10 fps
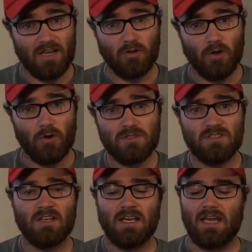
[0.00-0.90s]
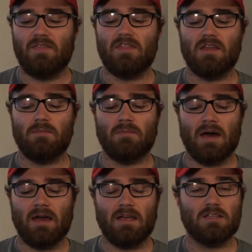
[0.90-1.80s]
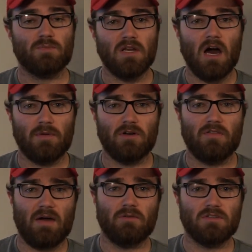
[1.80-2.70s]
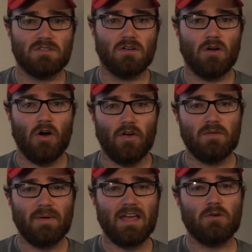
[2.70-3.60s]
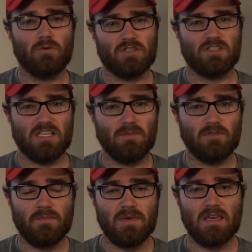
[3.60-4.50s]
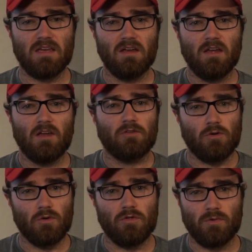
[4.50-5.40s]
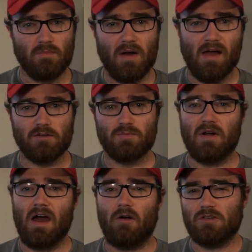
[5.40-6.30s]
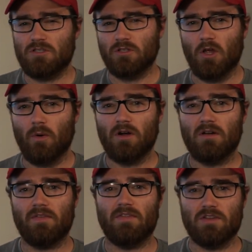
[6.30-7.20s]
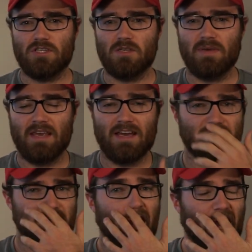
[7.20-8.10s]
close. And then my speedometer that was on the bike, which seemed to be 2 to 3 miles per hour slower than the GPS.